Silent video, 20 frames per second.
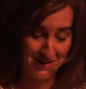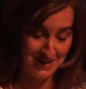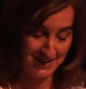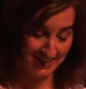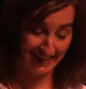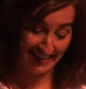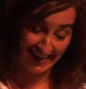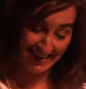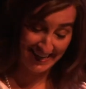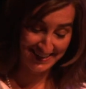and
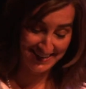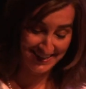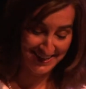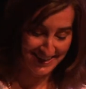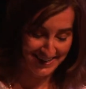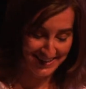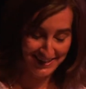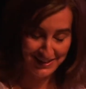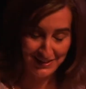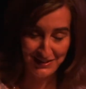again
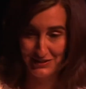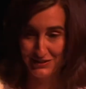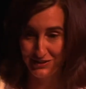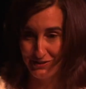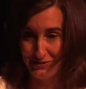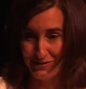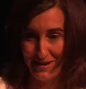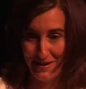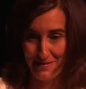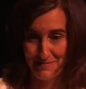I hear
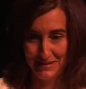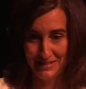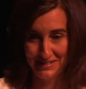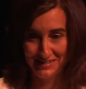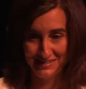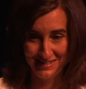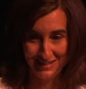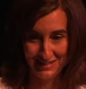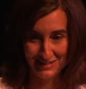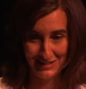you at my
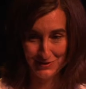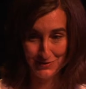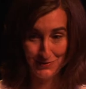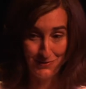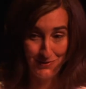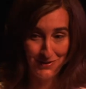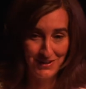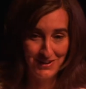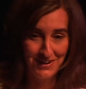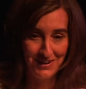study
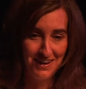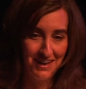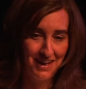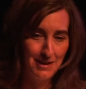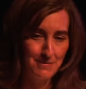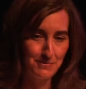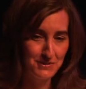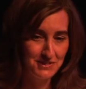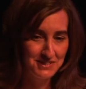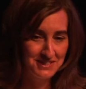door,
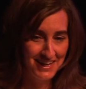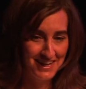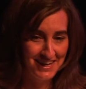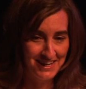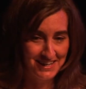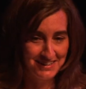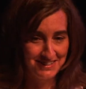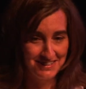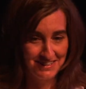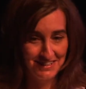I
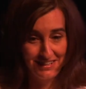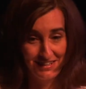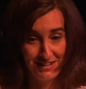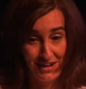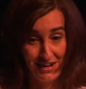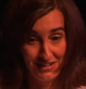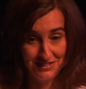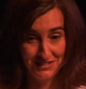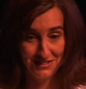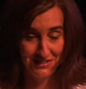pretend
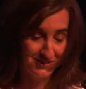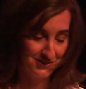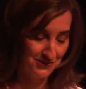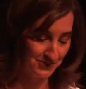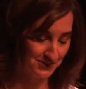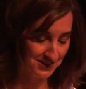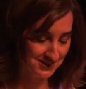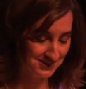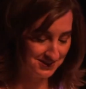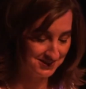not to
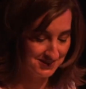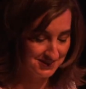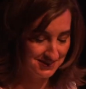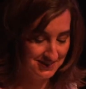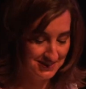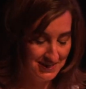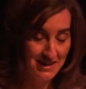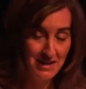notice